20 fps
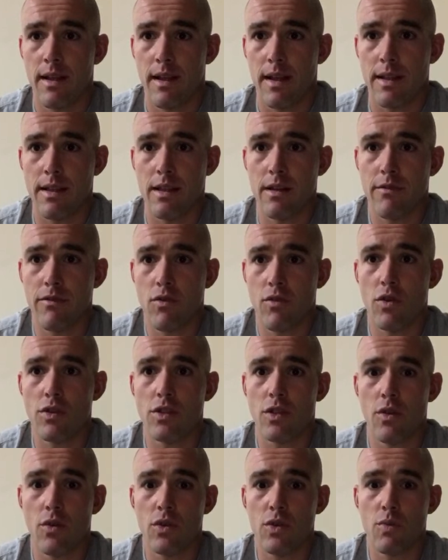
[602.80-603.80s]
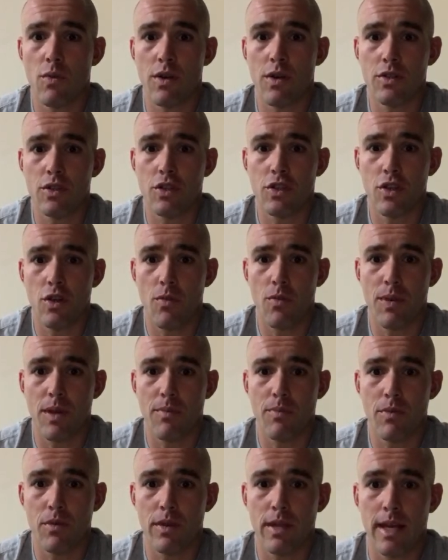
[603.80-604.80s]
and then of course i always wanted to show
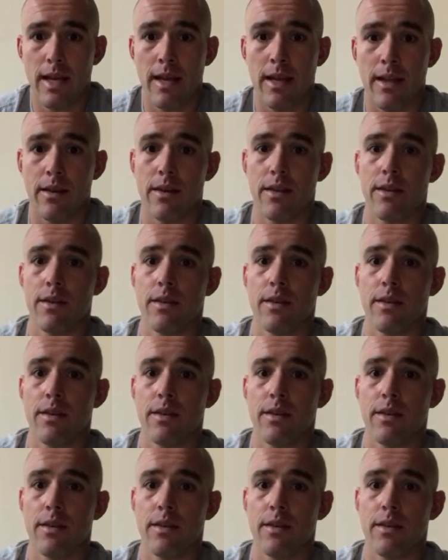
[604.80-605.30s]
people that